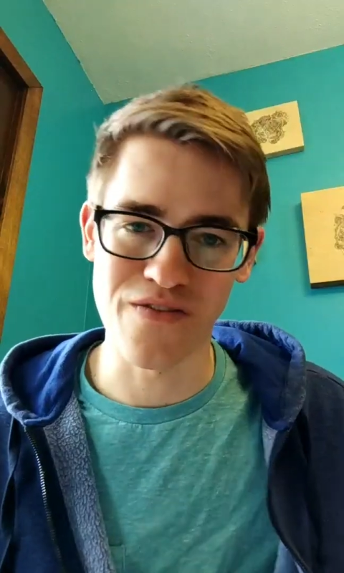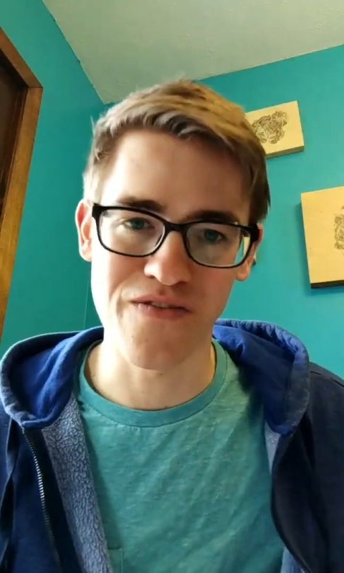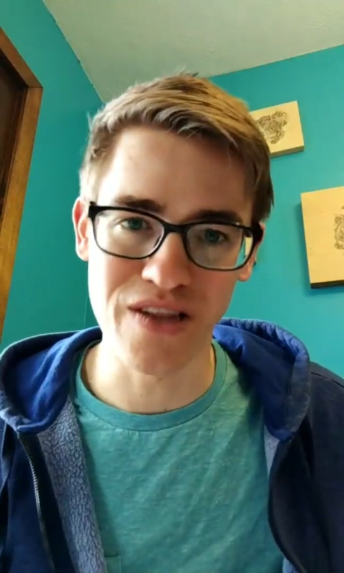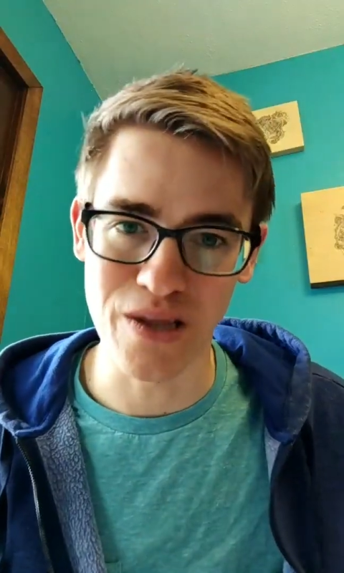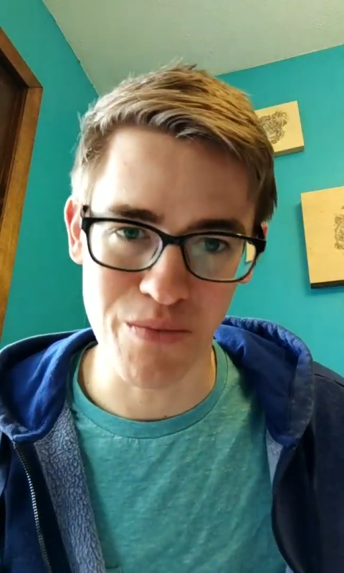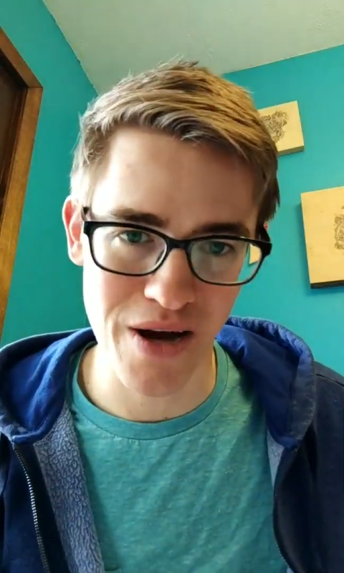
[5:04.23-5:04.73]

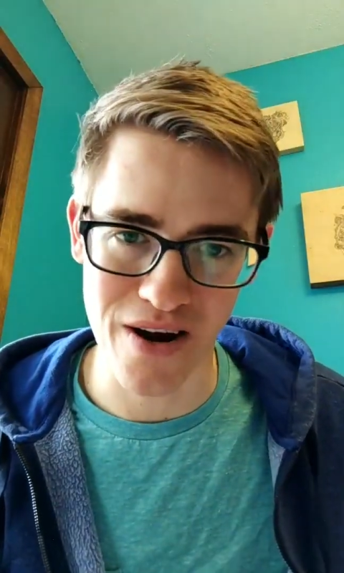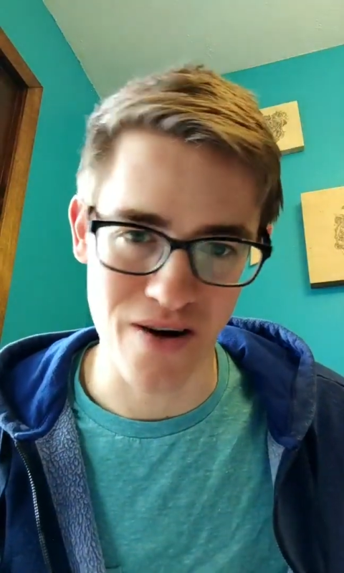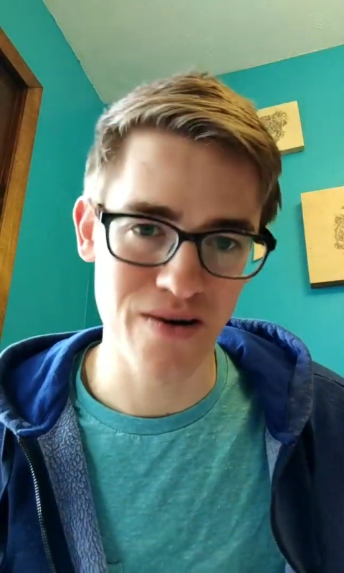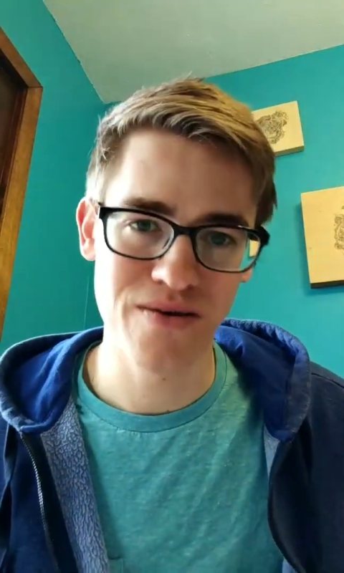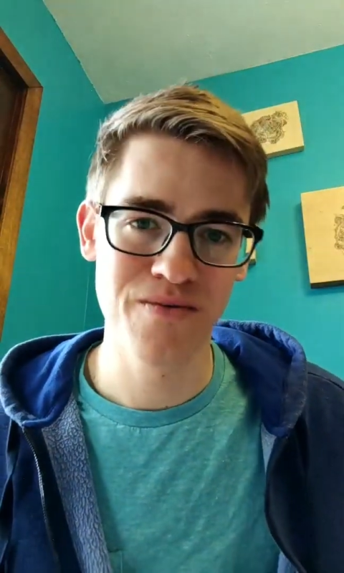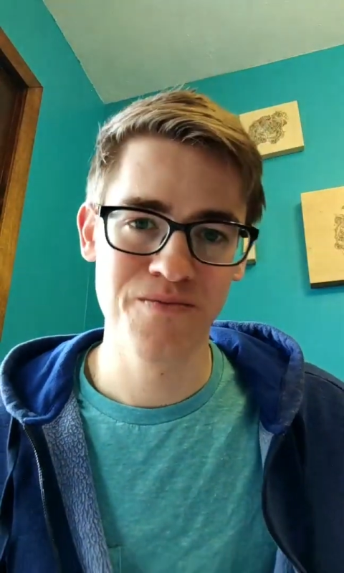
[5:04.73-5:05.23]
feeling better,
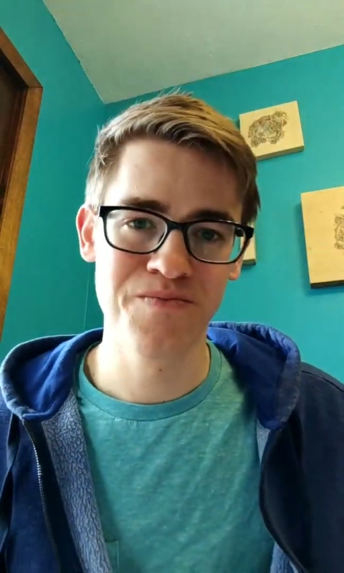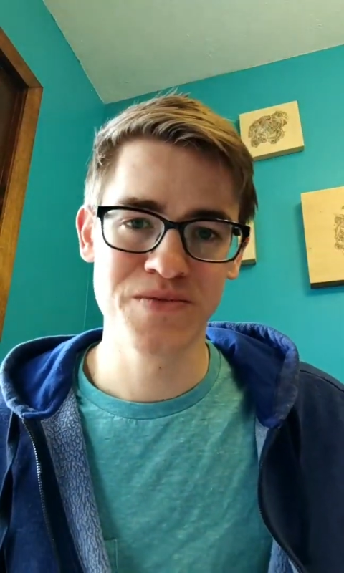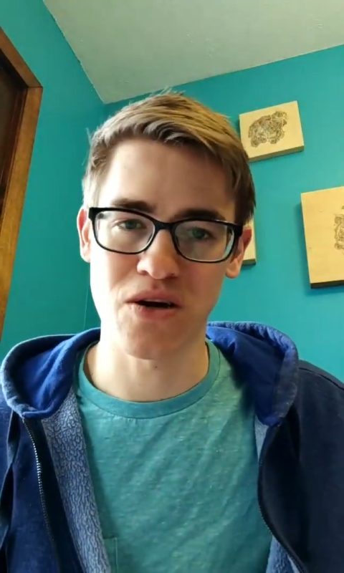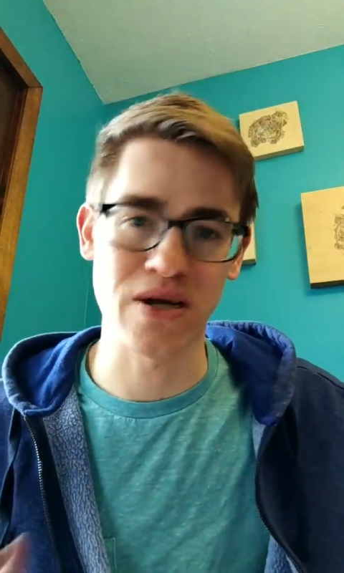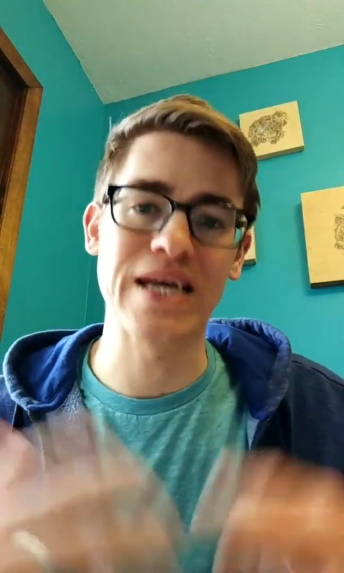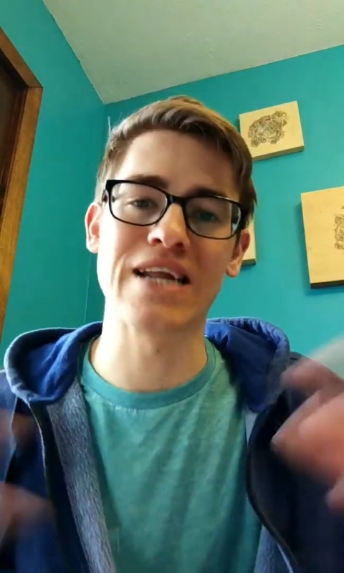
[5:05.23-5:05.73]

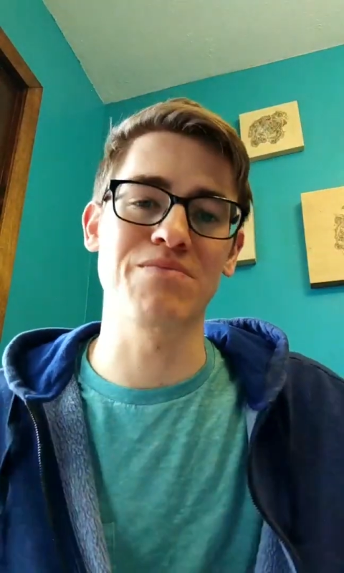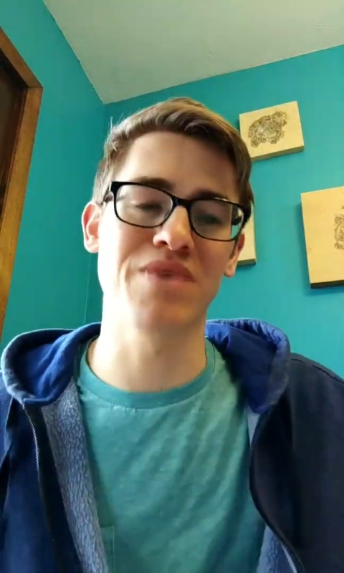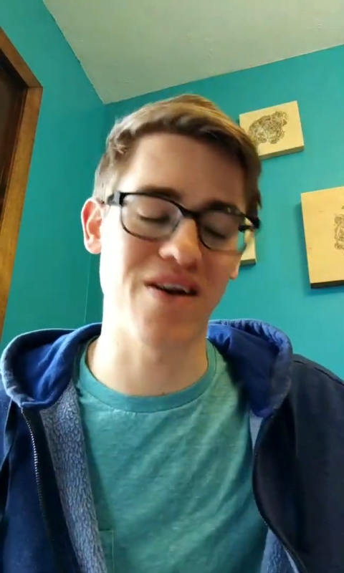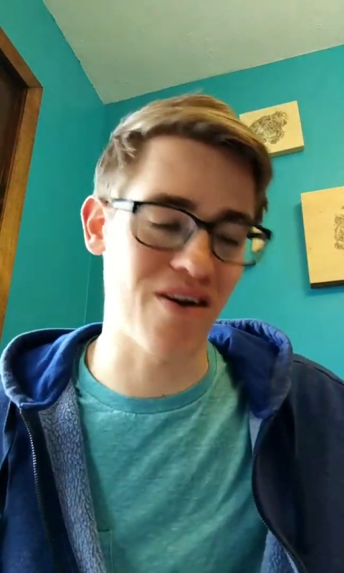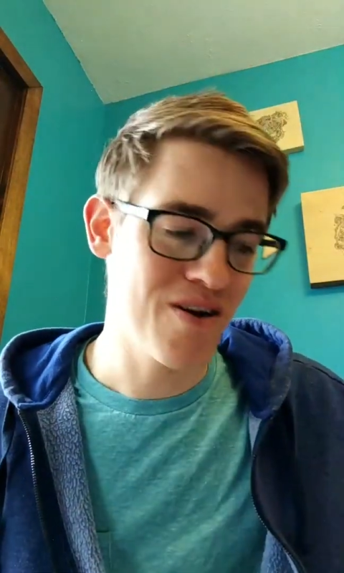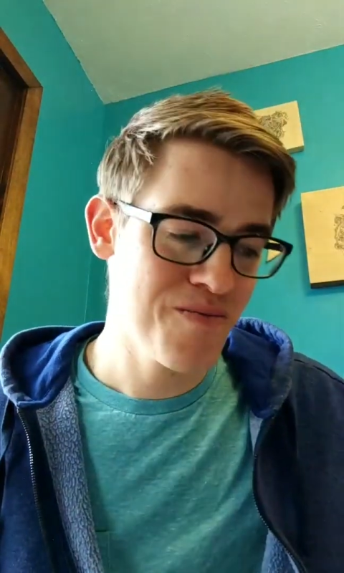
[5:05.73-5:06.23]
start getting
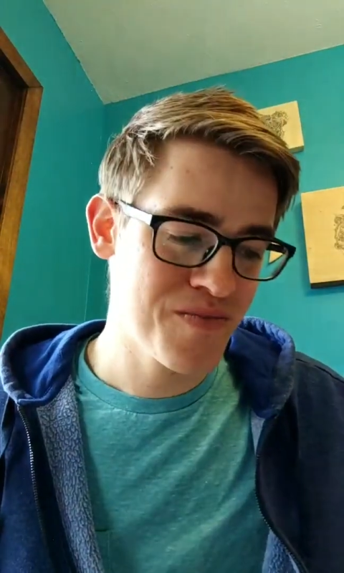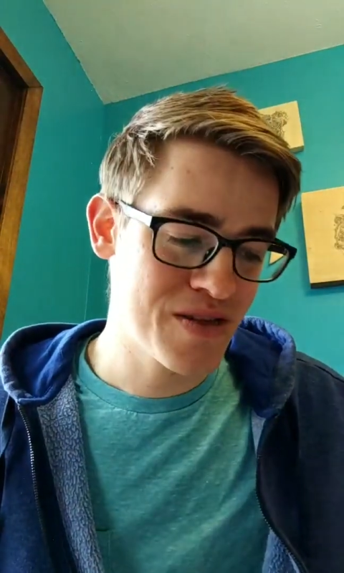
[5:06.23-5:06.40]
better.